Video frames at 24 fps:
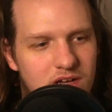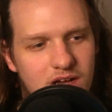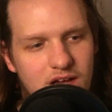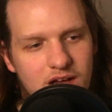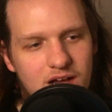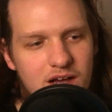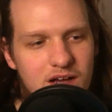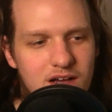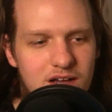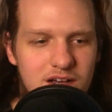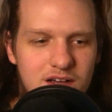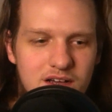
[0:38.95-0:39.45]

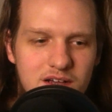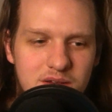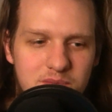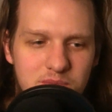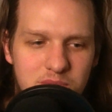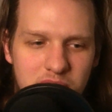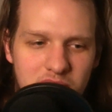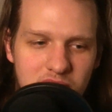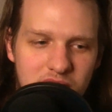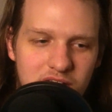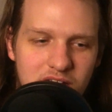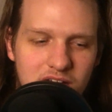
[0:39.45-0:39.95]

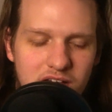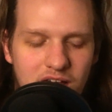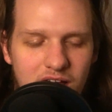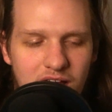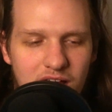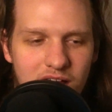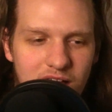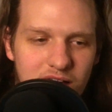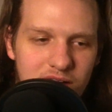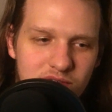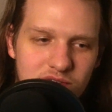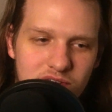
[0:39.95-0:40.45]
I'm
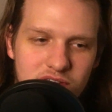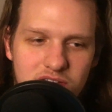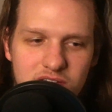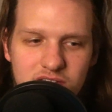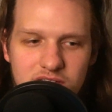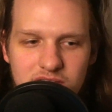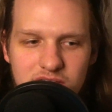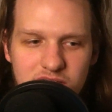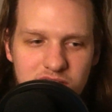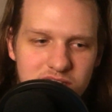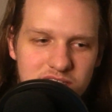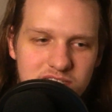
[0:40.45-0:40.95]

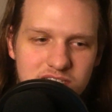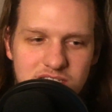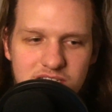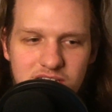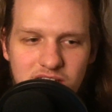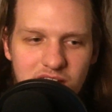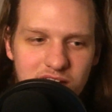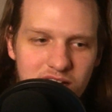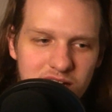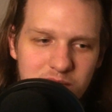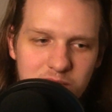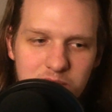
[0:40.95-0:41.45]
having the
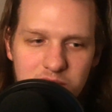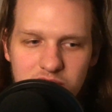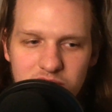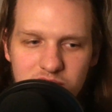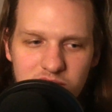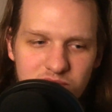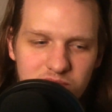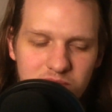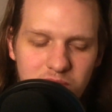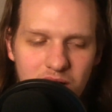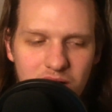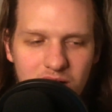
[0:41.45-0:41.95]
time
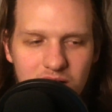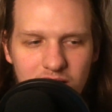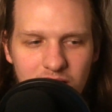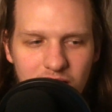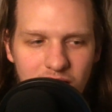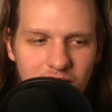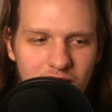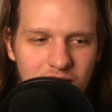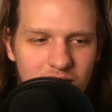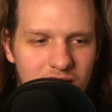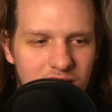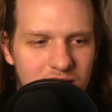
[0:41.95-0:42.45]
of my
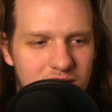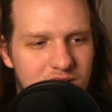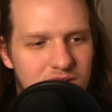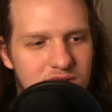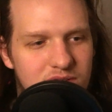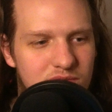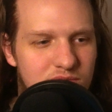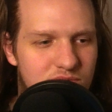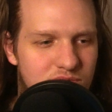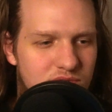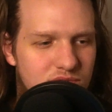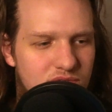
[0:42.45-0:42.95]

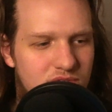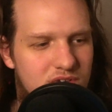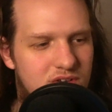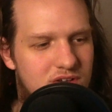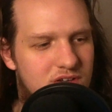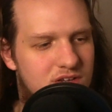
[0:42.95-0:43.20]
life